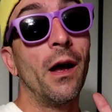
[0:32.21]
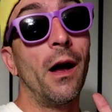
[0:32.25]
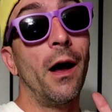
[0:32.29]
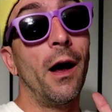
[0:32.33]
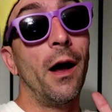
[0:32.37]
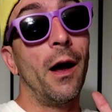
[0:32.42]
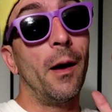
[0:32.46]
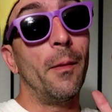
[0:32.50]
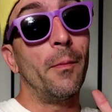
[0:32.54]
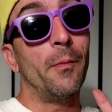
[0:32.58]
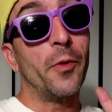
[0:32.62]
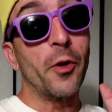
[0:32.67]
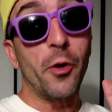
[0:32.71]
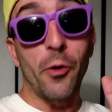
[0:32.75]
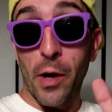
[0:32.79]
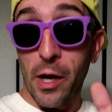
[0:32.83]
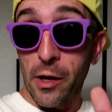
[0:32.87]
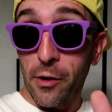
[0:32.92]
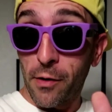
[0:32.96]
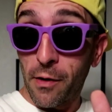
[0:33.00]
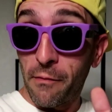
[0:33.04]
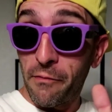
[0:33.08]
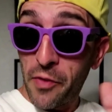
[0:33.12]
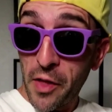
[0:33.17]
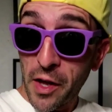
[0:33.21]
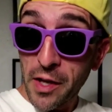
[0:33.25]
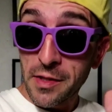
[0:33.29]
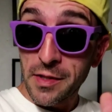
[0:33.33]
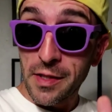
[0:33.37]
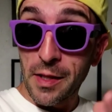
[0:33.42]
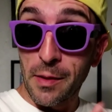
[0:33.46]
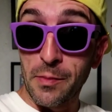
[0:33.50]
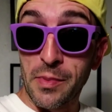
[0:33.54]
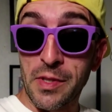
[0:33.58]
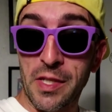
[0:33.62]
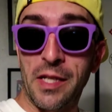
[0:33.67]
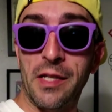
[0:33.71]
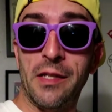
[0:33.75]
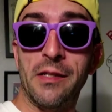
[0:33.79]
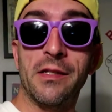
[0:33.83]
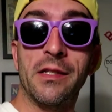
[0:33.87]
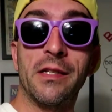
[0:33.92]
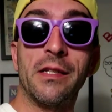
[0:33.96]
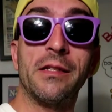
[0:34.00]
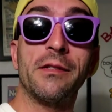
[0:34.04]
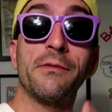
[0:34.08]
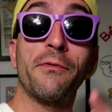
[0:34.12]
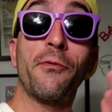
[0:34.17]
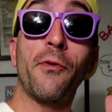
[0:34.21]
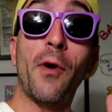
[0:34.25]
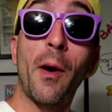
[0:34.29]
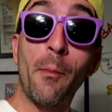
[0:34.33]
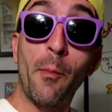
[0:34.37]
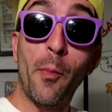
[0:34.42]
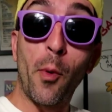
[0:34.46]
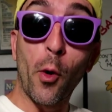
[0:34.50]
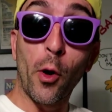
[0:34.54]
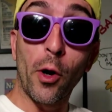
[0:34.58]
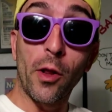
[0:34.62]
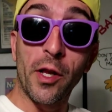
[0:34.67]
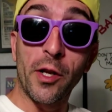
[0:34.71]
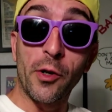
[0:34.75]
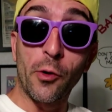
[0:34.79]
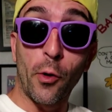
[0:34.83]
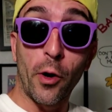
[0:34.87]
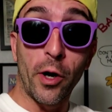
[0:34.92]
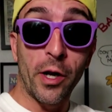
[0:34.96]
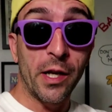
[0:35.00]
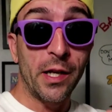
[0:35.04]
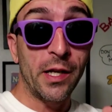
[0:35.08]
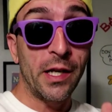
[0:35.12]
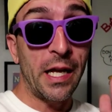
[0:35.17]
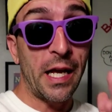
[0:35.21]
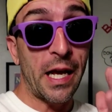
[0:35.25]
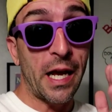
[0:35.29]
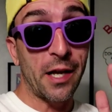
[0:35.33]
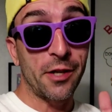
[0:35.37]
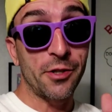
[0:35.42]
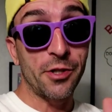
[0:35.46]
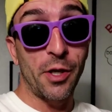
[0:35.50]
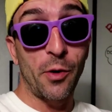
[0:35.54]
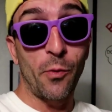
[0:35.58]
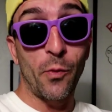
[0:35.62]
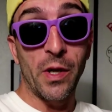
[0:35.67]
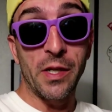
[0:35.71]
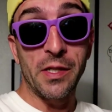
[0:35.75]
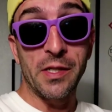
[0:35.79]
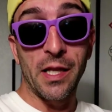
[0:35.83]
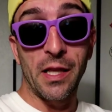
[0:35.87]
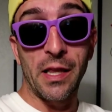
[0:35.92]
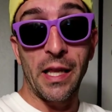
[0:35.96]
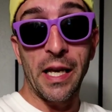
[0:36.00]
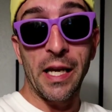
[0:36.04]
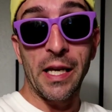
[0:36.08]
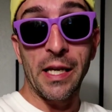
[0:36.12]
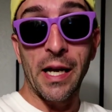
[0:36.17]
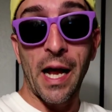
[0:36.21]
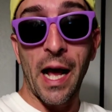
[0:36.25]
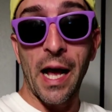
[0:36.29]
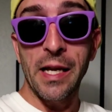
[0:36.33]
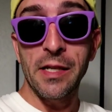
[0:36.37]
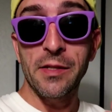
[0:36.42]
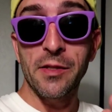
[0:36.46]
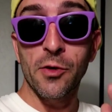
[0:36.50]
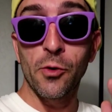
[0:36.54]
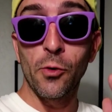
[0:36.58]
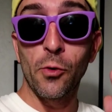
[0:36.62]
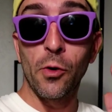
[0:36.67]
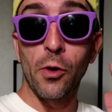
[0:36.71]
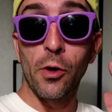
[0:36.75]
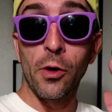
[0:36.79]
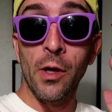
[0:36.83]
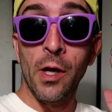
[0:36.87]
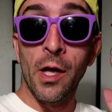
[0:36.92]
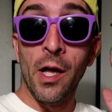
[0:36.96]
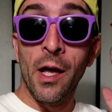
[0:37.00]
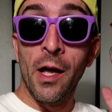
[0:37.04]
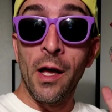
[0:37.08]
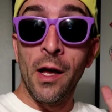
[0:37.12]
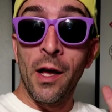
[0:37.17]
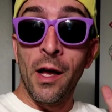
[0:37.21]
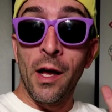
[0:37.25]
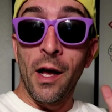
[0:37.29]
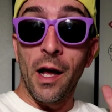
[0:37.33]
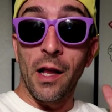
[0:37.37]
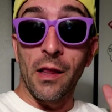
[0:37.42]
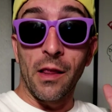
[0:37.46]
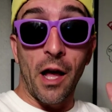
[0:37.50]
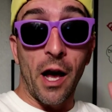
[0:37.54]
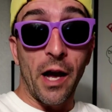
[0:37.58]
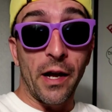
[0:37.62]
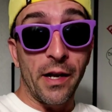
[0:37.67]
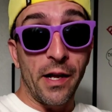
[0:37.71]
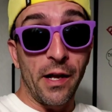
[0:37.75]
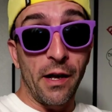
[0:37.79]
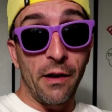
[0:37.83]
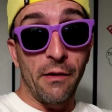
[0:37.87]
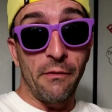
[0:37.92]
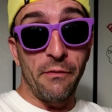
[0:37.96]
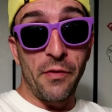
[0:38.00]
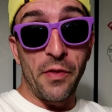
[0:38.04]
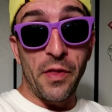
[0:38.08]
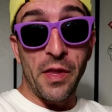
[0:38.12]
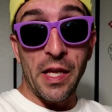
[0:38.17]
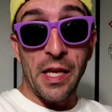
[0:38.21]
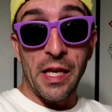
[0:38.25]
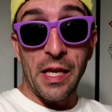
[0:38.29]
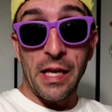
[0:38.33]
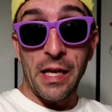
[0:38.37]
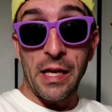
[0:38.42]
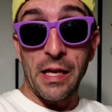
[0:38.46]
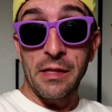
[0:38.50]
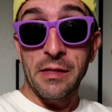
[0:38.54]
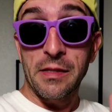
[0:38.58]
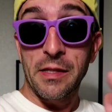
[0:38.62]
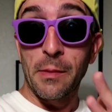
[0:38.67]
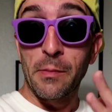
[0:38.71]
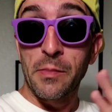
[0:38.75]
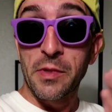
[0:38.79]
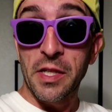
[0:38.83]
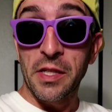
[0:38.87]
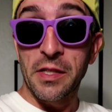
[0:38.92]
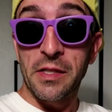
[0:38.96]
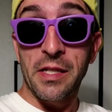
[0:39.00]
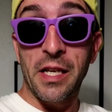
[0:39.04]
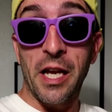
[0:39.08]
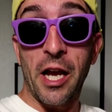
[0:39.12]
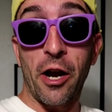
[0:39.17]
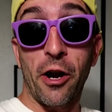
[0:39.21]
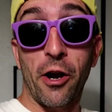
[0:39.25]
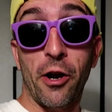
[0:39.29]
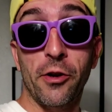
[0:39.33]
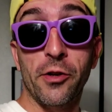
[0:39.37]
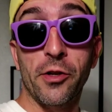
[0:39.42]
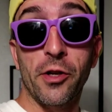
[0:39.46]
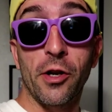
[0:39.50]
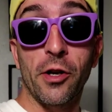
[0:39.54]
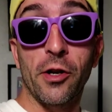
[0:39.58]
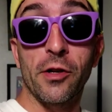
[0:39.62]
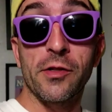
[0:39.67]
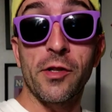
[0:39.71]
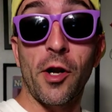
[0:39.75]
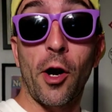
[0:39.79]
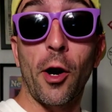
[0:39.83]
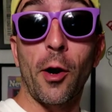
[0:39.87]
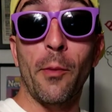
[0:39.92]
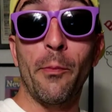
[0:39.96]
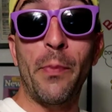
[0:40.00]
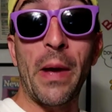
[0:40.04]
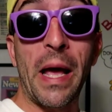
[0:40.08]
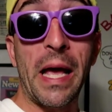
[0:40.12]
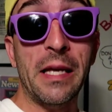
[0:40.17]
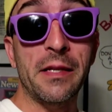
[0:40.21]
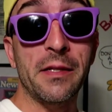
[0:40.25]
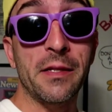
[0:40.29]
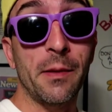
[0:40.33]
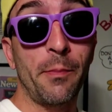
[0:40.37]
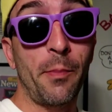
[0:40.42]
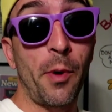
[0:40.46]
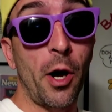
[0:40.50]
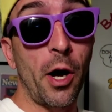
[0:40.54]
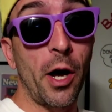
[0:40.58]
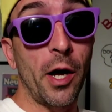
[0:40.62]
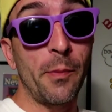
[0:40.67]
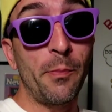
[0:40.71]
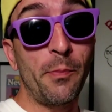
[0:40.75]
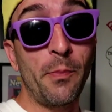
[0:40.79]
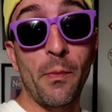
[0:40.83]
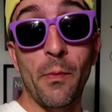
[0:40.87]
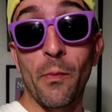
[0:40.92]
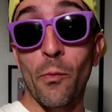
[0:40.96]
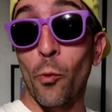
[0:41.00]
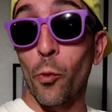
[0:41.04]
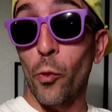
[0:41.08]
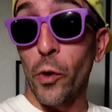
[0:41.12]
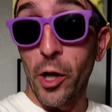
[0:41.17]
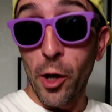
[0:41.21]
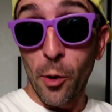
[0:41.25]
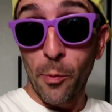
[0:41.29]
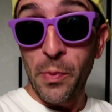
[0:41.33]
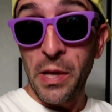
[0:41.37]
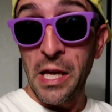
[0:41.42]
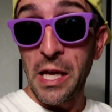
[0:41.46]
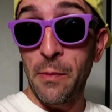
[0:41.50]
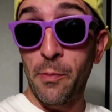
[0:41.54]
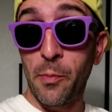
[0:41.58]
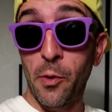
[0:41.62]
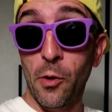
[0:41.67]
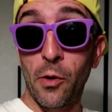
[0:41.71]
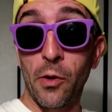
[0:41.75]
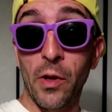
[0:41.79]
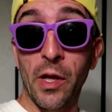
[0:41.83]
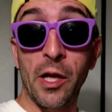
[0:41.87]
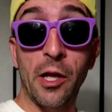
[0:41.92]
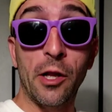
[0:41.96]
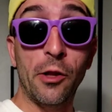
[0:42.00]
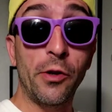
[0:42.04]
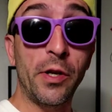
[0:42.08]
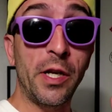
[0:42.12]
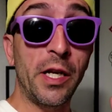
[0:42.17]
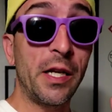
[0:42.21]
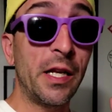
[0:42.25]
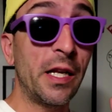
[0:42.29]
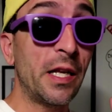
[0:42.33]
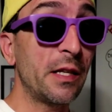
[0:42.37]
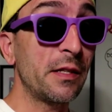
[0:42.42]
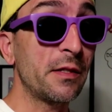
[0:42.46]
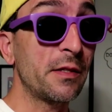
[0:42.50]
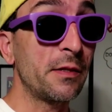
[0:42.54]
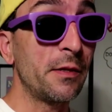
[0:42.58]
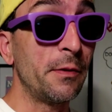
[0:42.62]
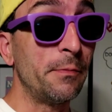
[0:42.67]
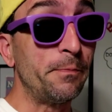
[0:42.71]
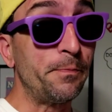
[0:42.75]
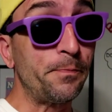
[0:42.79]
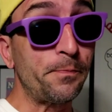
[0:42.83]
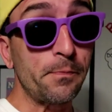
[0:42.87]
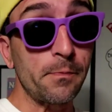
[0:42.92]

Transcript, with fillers: um, the creator of The Simpsons, is from Portland, Oregon. He actually went to Lincoln High School. A lot of the Simpsons characters are based upon real people, including his